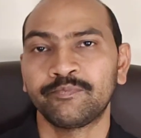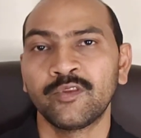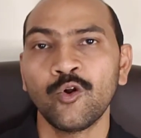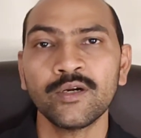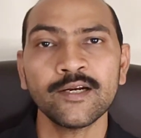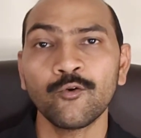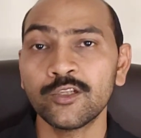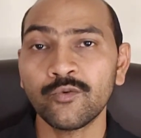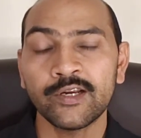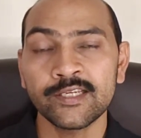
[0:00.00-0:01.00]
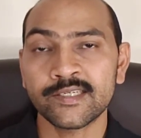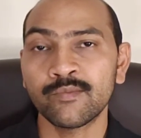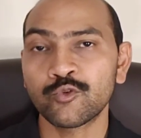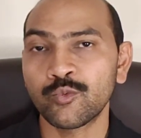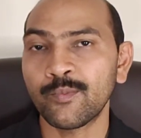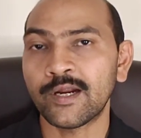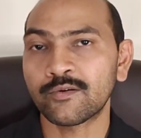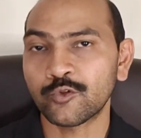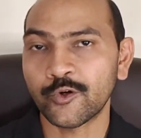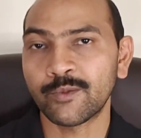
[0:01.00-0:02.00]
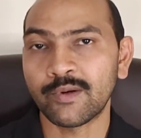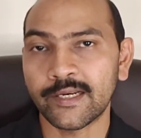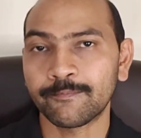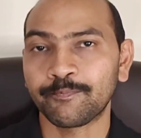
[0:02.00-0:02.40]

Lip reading: Not that only the finance team should be part of the audit plan.